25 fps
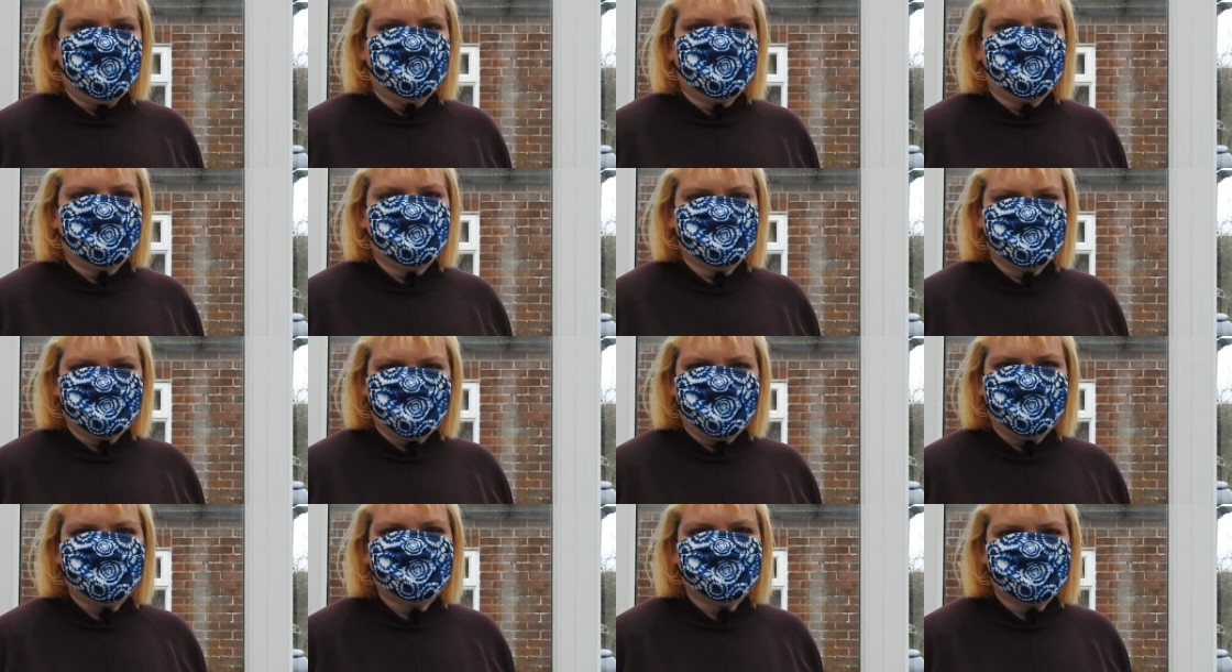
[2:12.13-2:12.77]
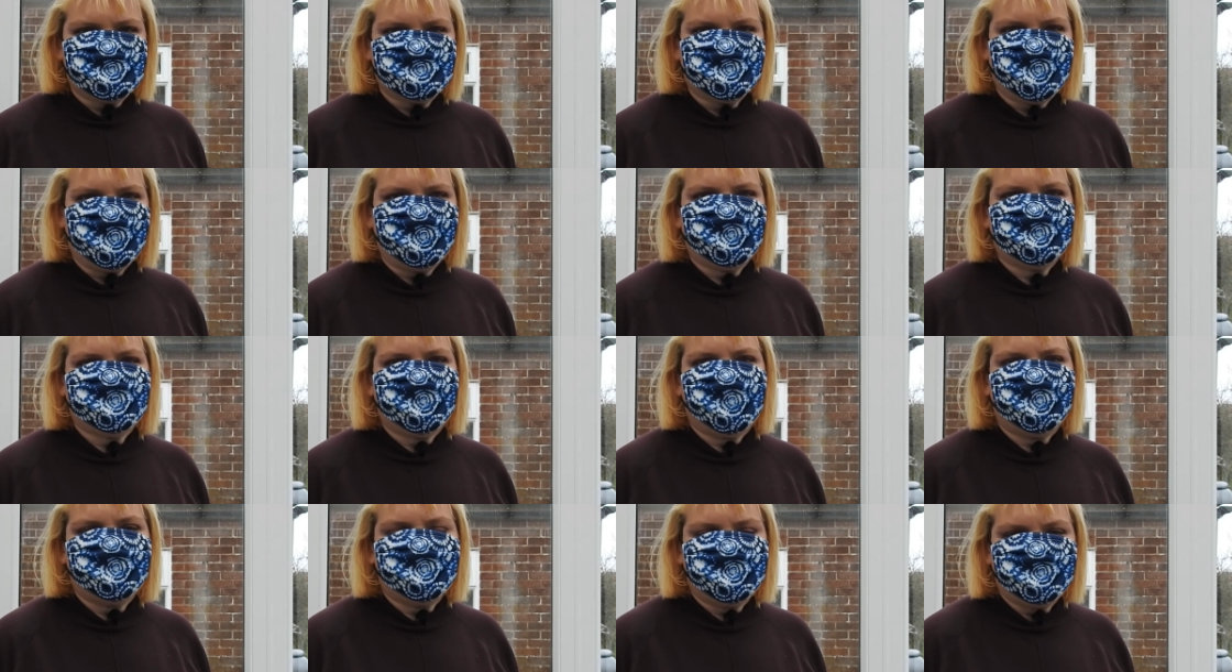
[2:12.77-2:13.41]
because they just
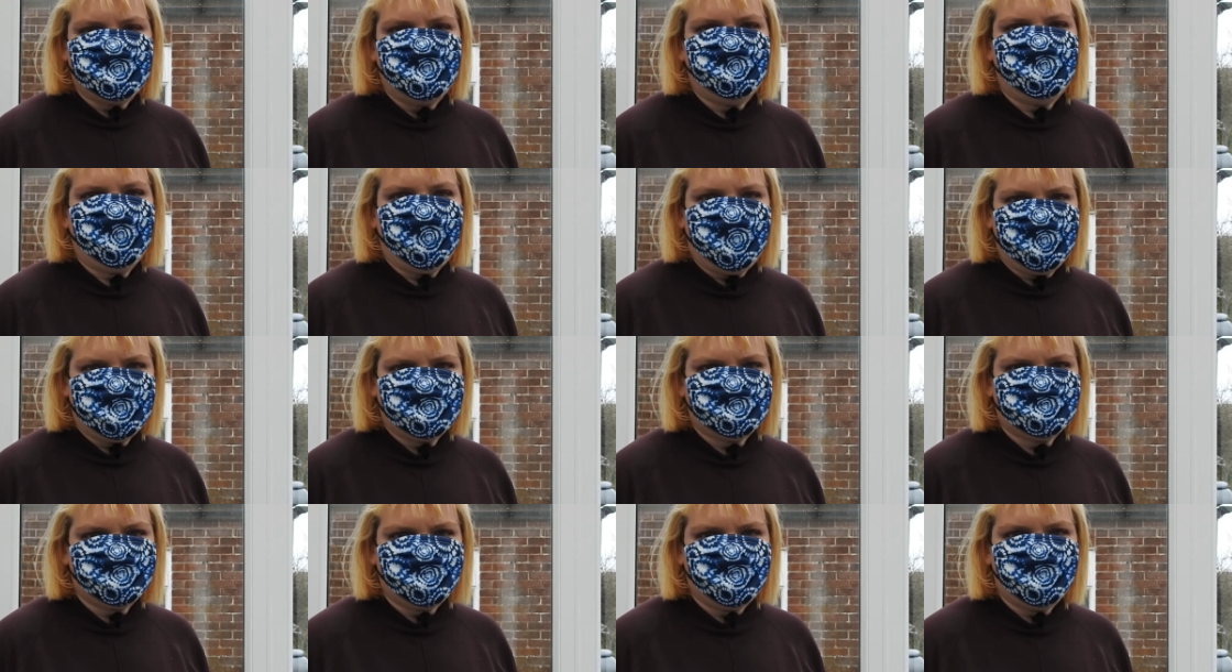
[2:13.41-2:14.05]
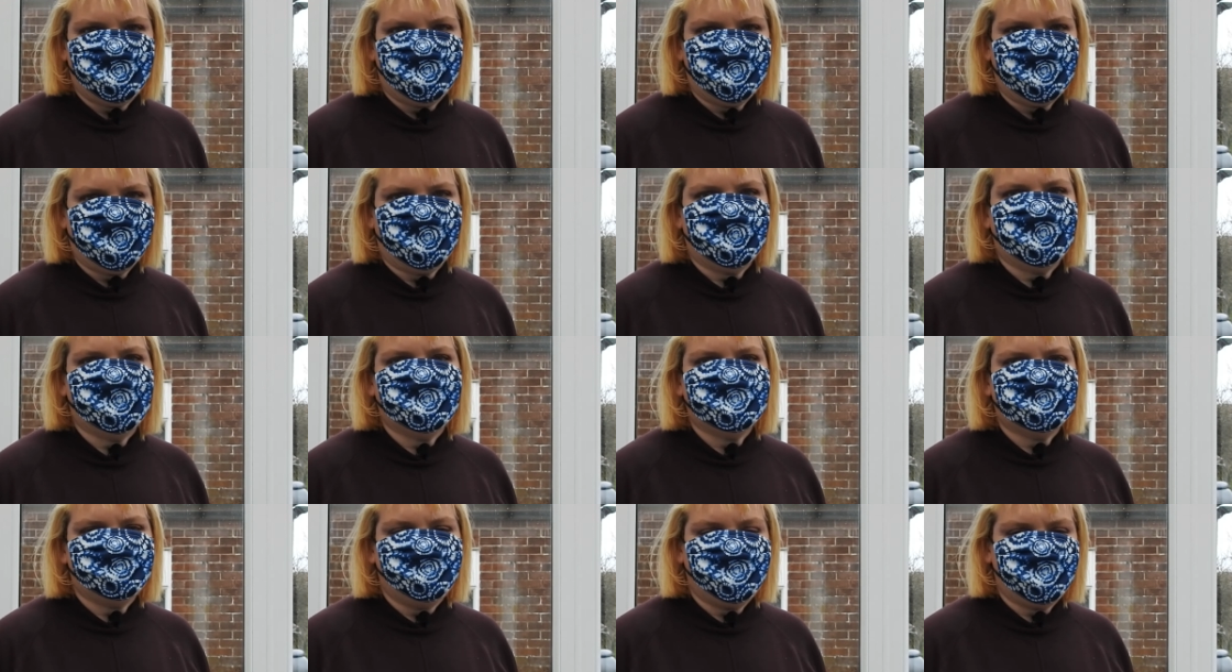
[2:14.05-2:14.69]
take that little bit extra
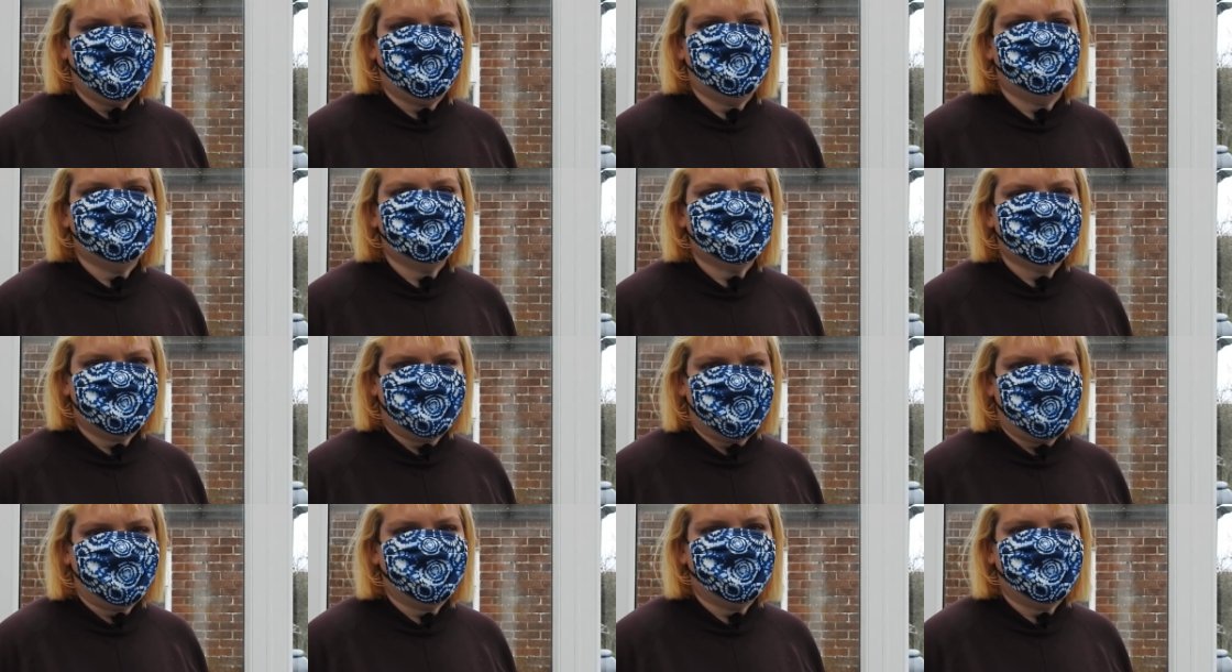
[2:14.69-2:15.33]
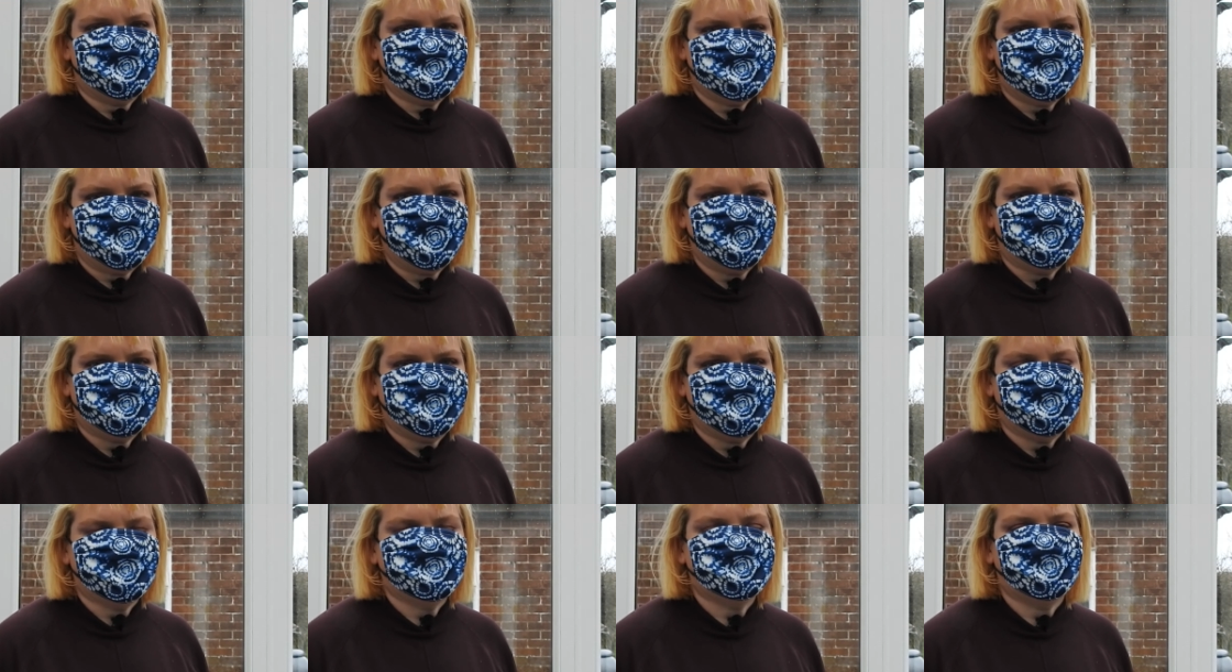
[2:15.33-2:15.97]
longer for them to get their
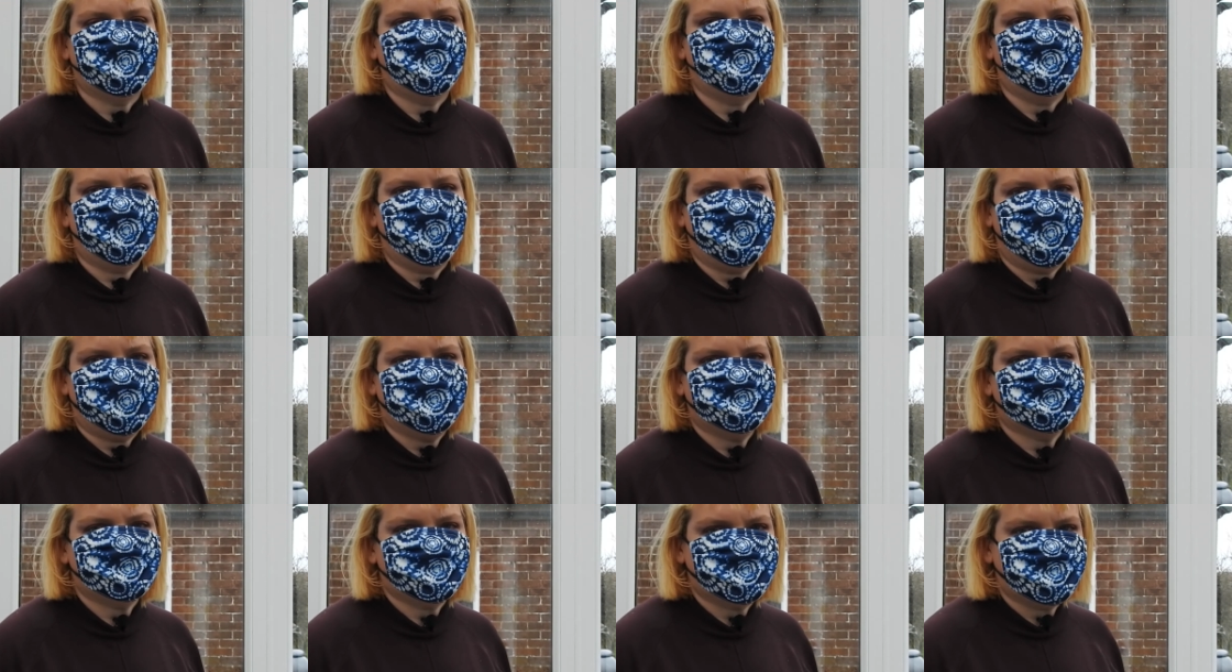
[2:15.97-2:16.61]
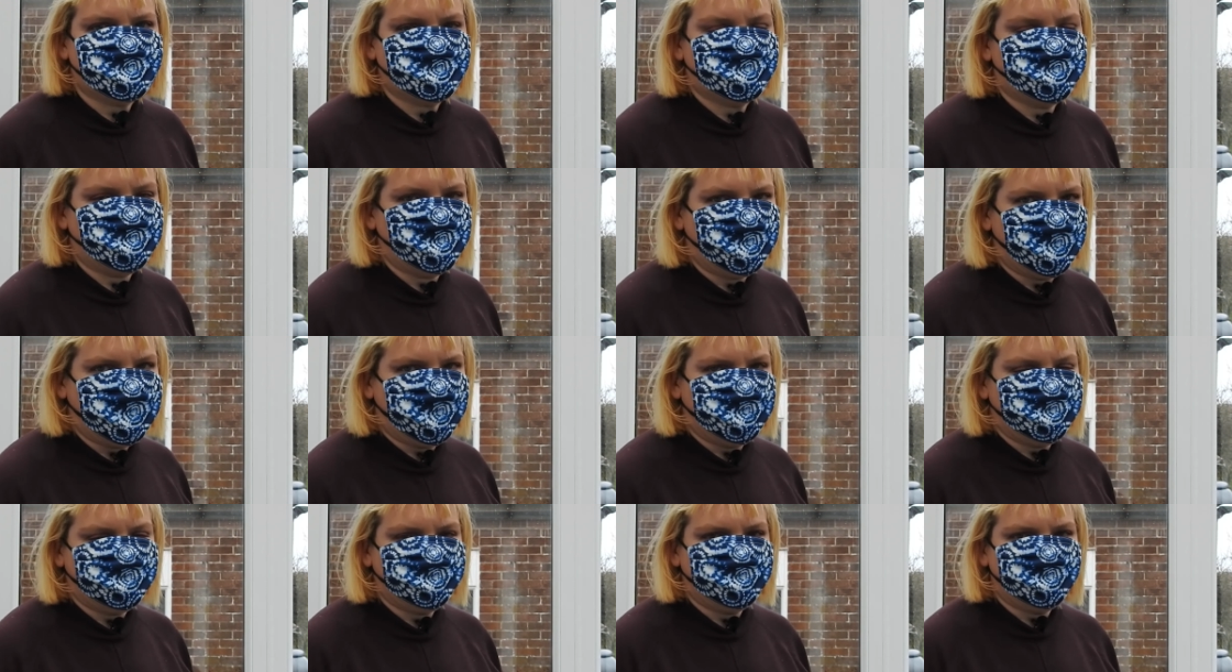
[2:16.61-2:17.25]
teeth into and
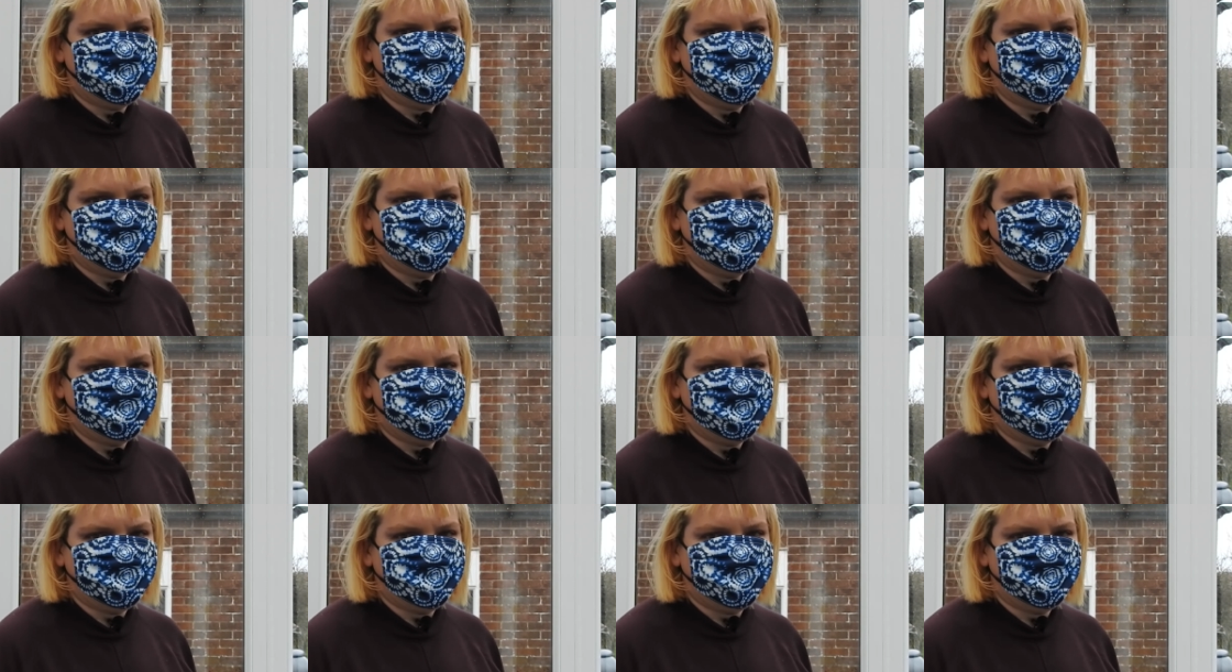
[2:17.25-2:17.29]
destroy.